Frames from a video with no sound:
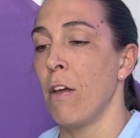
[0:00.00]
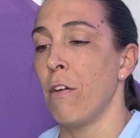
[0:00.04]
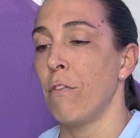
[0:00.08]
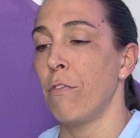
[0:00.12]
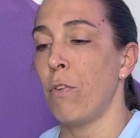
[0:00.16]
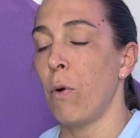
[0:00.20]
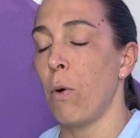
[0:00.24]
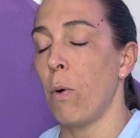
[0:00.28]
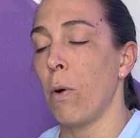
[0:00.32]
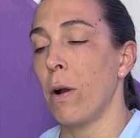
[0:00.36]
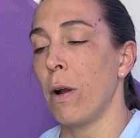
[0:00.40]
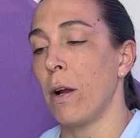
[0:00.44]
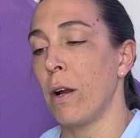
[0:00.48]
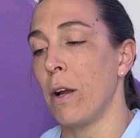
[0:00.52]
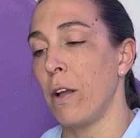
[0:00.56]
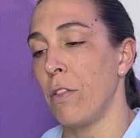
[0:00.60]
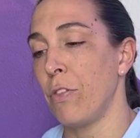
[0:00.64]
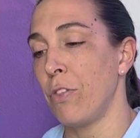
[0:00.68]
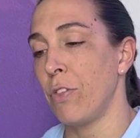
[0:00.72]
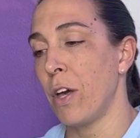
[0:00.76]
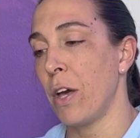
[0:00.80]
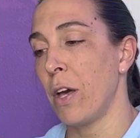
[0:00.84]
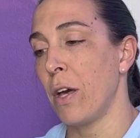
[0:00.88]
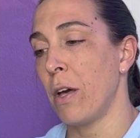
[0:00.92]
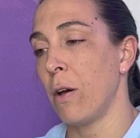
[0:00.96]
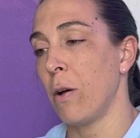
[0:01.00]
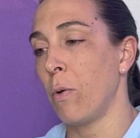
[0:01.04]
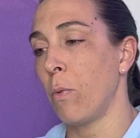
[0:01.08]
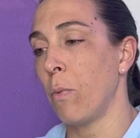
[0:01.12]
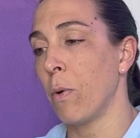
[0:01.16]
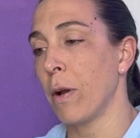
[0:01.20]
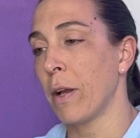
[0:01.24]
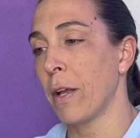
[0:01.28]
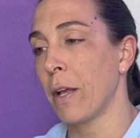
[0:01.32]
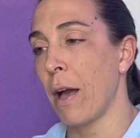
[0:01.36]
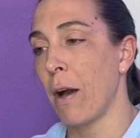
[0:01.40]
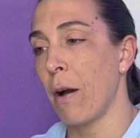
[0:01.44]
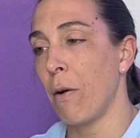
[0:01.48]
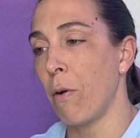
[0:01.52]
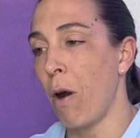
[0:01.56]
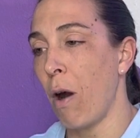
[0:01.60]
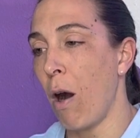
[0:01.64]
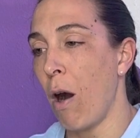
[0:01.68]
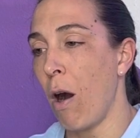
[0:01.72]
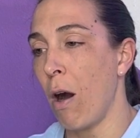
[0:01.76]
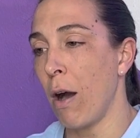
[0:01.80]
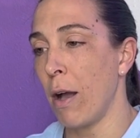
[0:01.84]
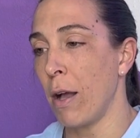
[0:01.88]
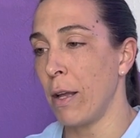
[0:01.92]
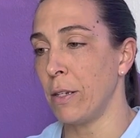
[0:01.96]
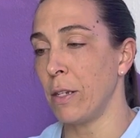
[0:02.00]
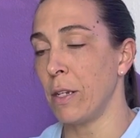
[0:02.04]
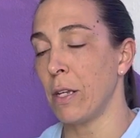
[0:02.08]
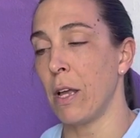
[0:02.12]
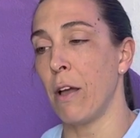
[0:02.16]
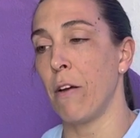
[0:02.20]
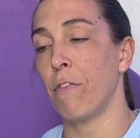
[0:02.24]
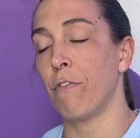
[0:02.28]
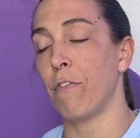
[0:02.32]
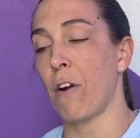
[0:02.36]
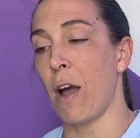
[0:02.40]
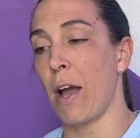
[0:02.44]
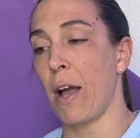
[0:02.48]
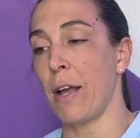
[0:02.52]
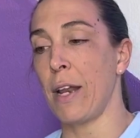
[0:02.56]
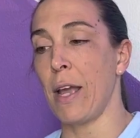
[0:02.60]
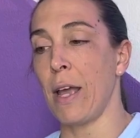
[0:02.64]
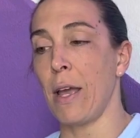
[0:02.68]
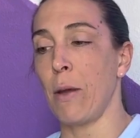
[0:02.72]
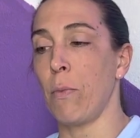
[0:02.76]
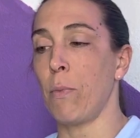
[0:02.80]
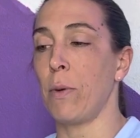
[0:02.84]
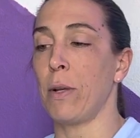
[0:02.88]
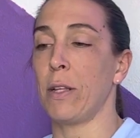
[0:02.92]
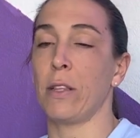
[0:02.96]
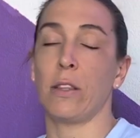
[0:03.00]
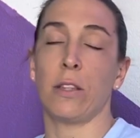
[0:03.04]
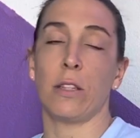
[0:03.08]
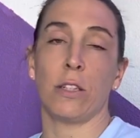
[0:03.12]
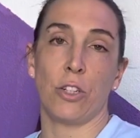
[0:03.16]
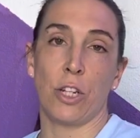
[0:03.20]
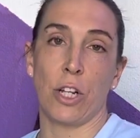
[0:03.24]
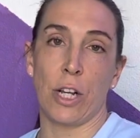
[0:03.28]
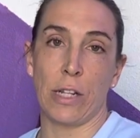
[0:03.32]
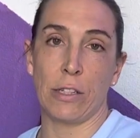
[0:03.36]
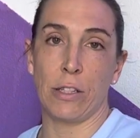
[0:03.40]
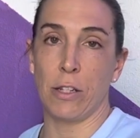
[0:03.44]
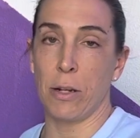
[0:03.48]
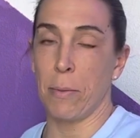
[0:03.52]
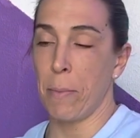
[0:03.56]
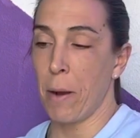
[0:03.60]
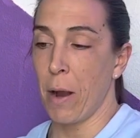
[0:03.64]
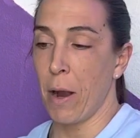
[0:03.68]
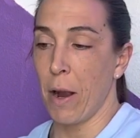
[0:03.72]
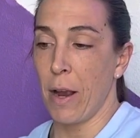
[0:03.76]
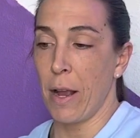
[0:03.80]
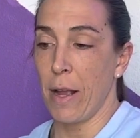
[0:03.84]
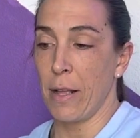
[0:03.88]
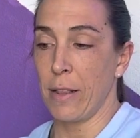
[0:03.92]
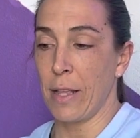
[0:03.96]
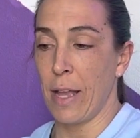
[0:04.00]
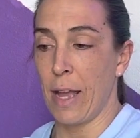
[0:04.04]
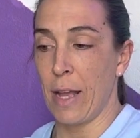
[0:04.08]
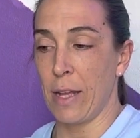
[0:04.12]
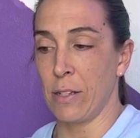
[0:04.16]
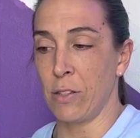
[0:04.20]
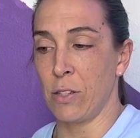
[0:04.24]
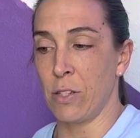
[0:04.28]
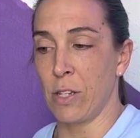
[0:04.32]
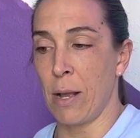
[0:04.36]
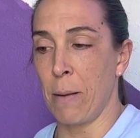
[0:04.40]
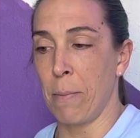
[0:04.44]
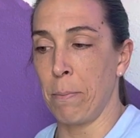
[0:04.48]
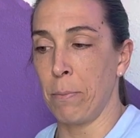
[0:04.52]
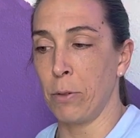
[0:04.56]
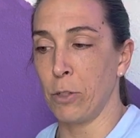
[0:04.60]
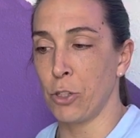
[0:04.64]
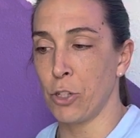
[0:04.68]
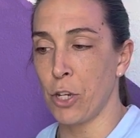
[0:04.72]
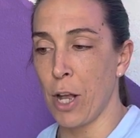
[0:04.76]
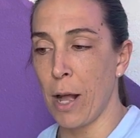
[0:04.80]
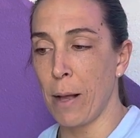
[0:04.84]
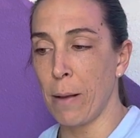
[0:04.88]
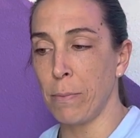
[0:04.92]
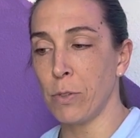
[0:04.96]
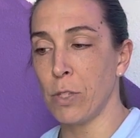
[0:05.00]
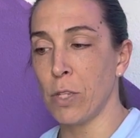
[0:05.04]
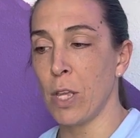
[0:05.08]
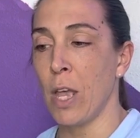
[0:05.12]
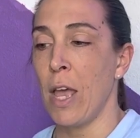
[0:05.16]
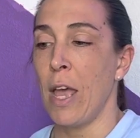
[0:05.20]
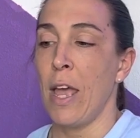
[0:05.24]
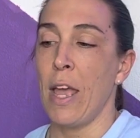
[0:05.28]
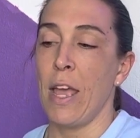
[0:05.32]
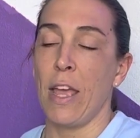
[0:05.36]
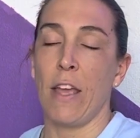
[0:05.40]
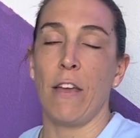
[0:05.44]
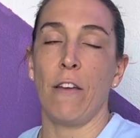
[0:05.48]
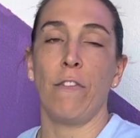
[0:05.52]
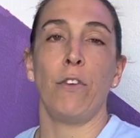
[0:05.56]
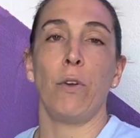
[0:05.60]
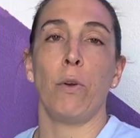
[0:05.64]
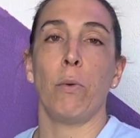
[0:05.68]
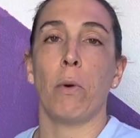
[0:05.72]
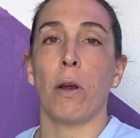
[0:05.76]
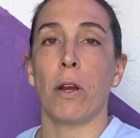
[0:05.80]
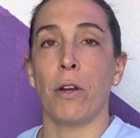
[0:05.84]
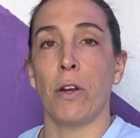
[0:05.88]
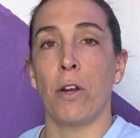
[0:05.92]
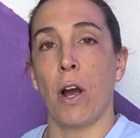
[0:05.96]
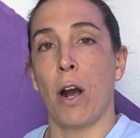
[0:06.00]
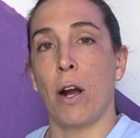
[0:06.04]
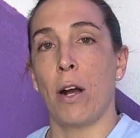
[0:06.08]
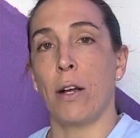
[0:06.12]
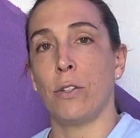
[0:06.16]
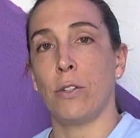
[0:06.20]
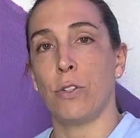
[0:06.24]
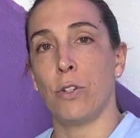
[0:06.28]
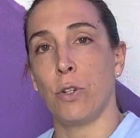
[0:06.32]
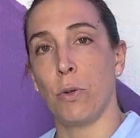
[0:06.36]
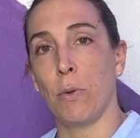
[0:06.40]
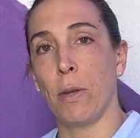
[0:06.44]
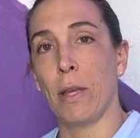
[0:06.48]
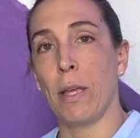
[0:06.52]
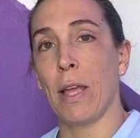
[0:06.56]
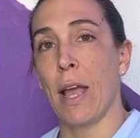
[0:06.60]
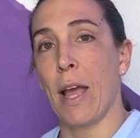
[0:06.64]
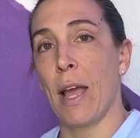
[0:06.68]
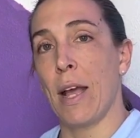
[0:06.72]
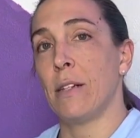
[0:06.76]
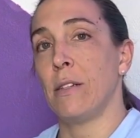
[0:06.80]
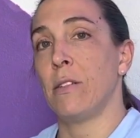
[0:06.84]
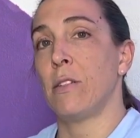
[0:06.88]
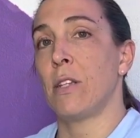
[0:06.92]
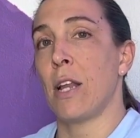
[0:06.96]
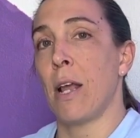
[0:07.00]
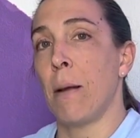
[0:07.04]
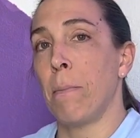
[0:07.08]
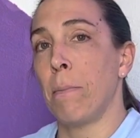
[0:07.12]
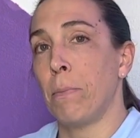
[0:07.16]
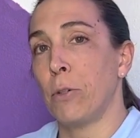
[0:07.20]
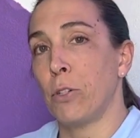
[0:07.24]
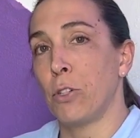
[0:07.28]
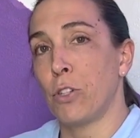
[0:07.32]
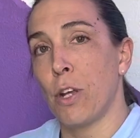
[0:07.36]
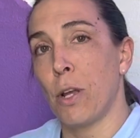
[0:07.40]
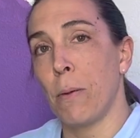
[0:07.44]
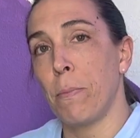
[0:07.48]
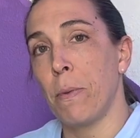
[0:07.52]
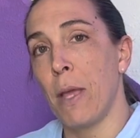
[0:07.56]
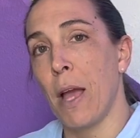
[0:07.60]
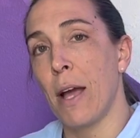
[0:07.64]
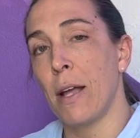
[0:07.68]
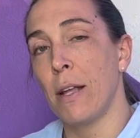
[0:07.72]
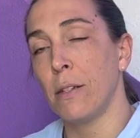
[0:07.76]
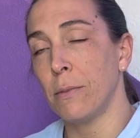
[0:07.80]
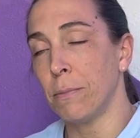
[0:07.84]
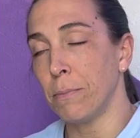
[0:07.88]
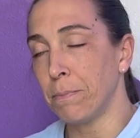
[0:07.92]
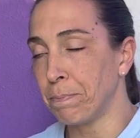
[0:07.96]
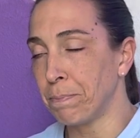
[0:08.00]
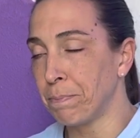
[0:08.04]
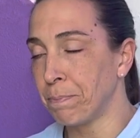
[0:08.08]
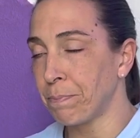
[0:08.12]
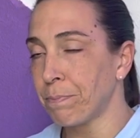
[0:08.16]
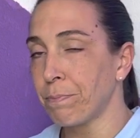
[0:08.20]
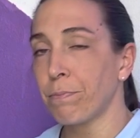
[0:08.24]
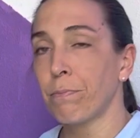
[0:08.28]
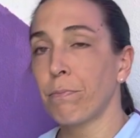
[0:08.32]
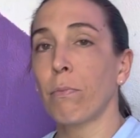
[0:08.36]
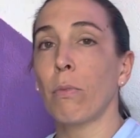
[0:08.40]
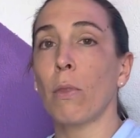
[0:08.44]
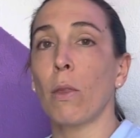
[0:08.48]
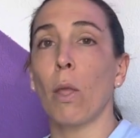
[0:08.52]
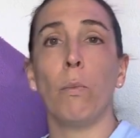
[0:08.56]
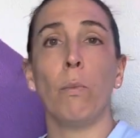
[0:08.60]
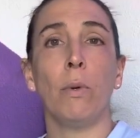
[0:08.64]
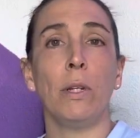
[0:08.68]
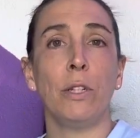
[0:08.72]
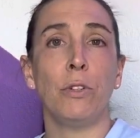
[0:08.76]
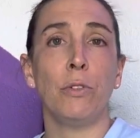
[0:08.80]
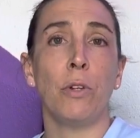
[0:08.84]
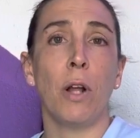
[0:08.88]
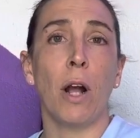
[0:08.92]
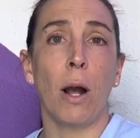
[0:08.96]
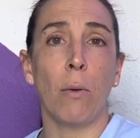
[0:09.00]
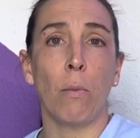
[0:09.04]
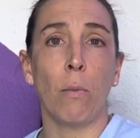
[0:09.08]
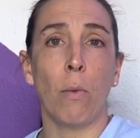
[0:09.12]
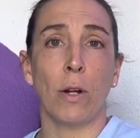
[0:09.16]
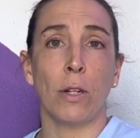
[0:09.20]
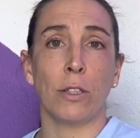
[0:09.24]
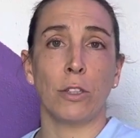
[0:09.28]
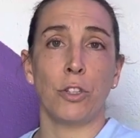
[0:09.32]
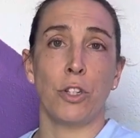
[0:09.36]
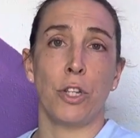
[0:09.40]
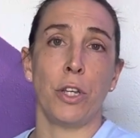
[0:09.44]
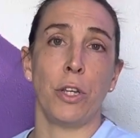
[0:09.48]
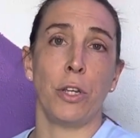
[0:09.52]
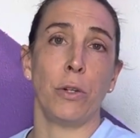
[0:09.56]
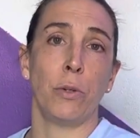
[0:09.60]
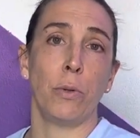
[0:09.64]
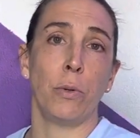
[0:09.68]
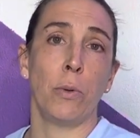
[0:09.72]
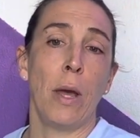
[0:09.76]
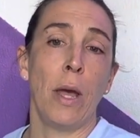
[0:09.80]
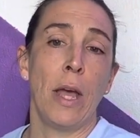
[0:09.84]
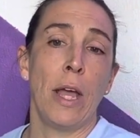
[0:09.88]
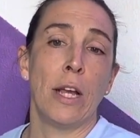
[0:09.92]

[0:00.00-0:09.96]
For the workout on Friday with the chest to bar and the handstand push-ups, if you are not doing handstand push-up yet, we do not want you